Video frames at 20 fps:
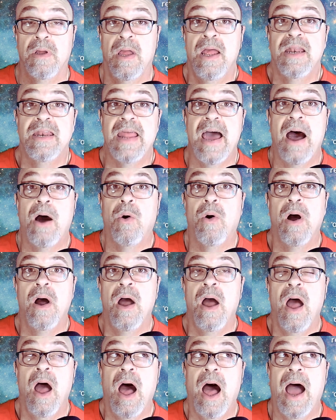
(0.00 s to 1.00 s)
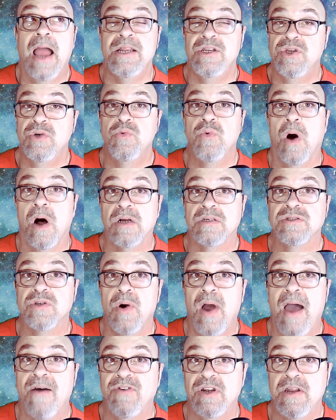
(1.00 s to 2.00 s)
Now, I do also
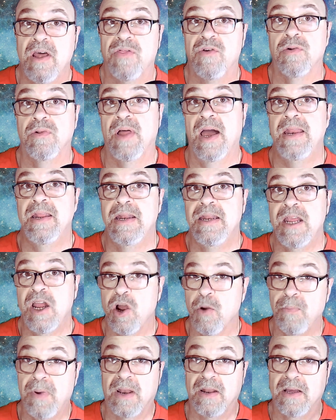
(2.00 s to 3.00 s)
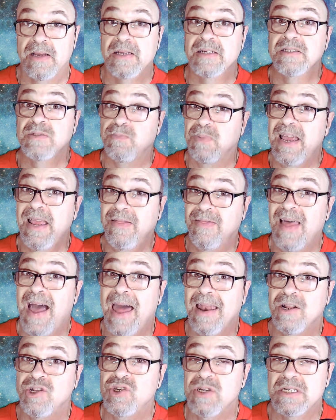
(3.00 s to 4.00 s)
have another light in here, but I'll explain that
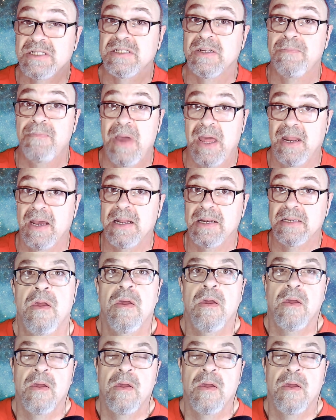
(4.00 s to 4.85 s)
in just a minute.